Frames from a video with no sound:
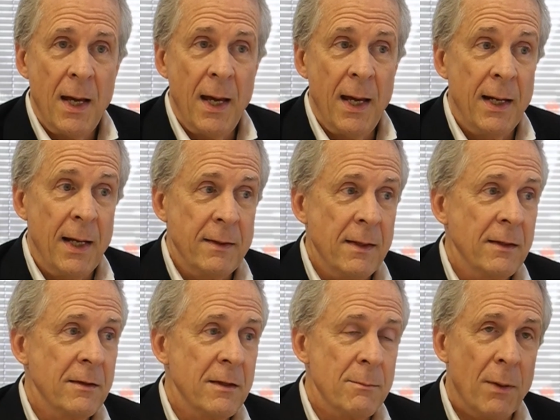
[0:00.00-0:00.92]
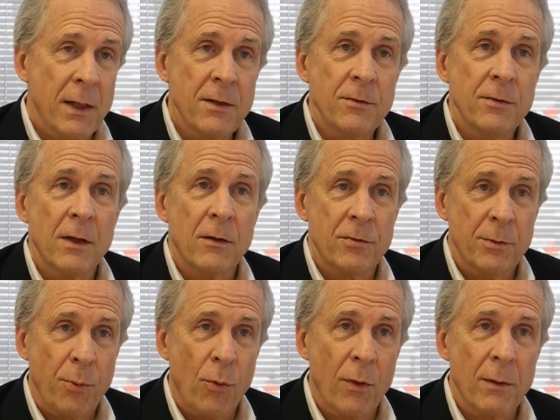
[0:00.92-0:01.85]
And I think that the money's there to
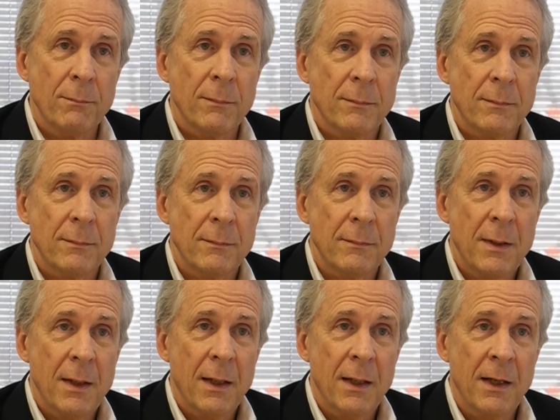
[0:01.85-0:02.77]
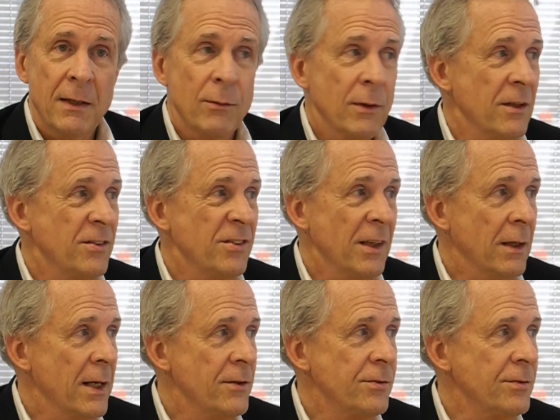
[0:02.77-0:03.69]
support them. And I think we're going to see
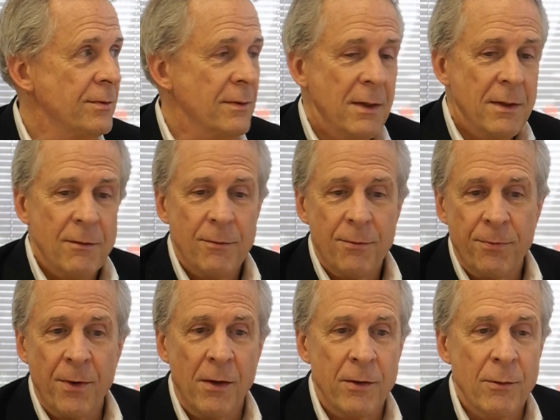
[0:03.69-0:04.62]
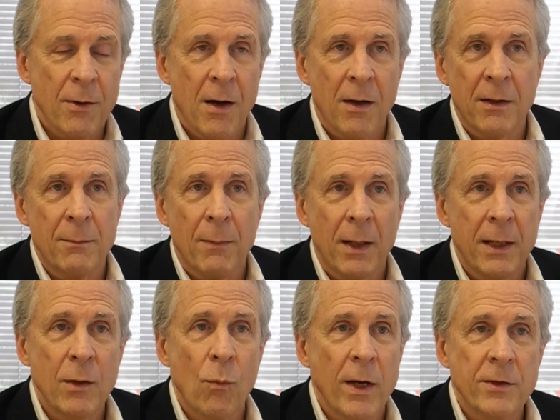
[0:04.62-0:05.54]
less falderall and
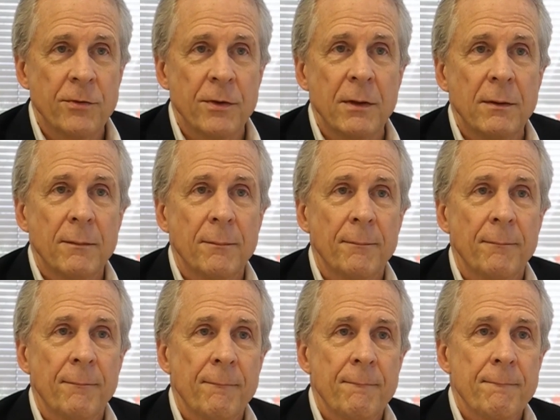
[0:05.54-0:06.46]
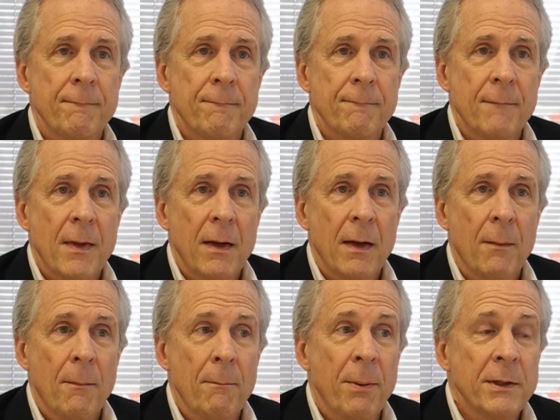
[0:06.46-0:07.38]
money wasted.
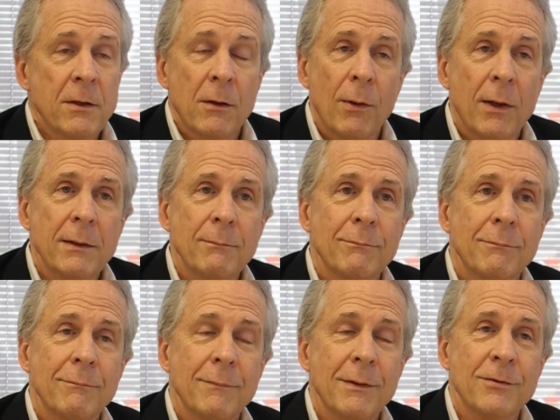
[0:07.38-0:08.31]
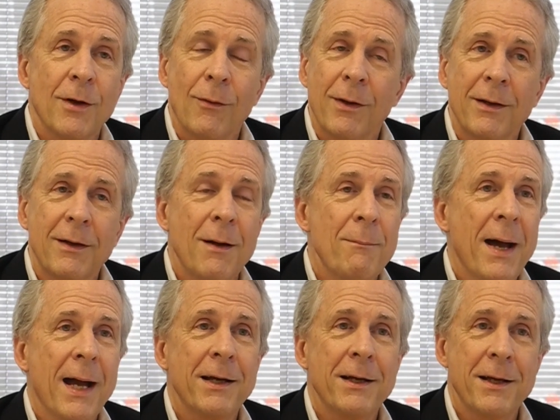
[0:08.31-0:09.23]
But you know what? It's all going to come
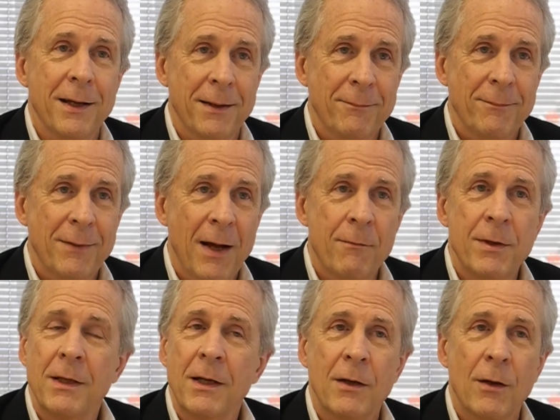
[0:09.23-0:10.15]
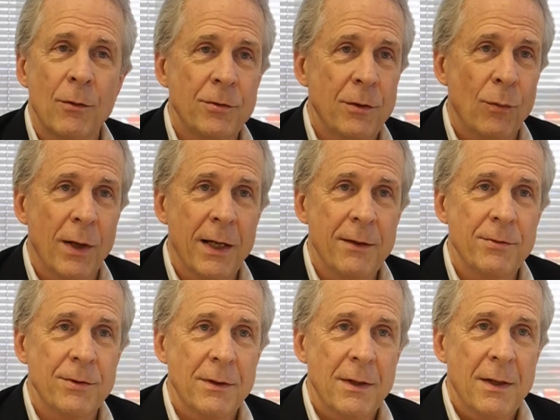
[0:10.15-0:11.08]
back again. Everything goes in waves.
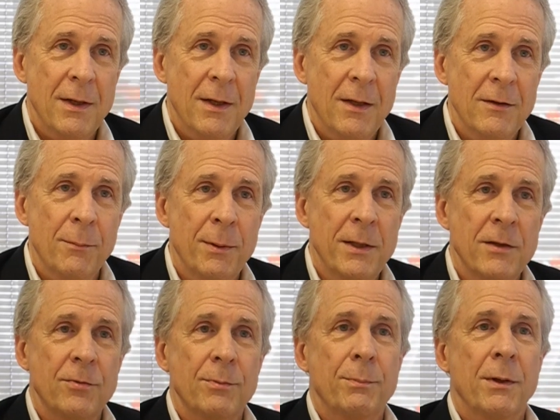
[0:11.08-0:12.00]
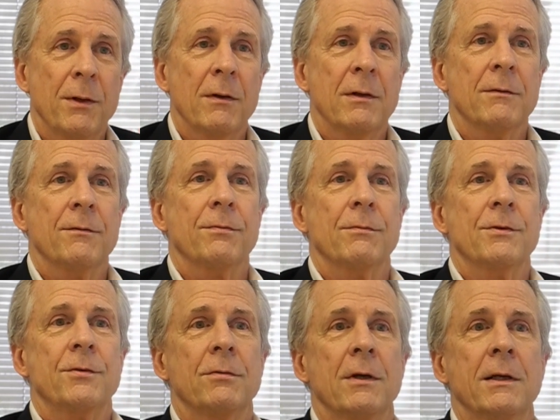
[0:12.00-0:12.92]
There'll be this period of
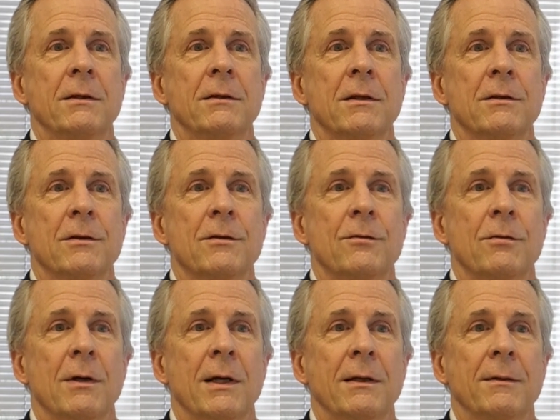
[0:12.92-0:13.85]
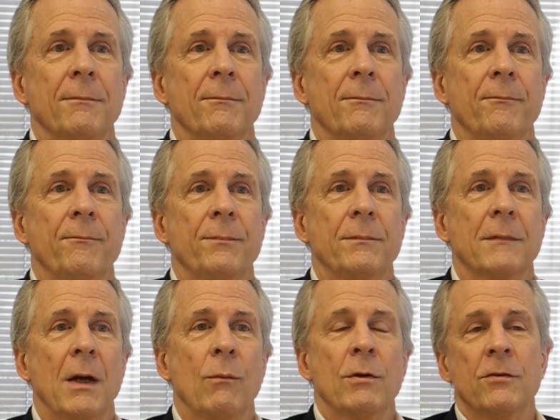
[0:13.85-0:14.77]
restraint and constraint.
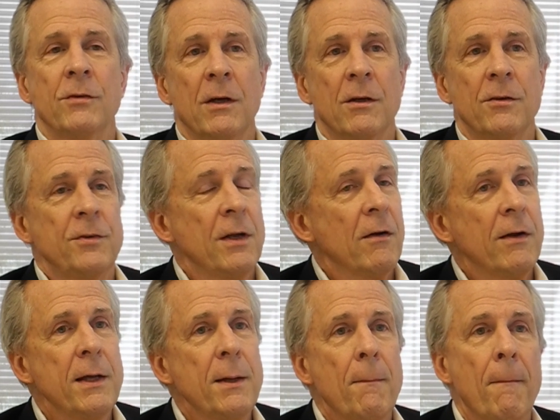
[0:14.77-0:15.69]
I wouldn't say austerity.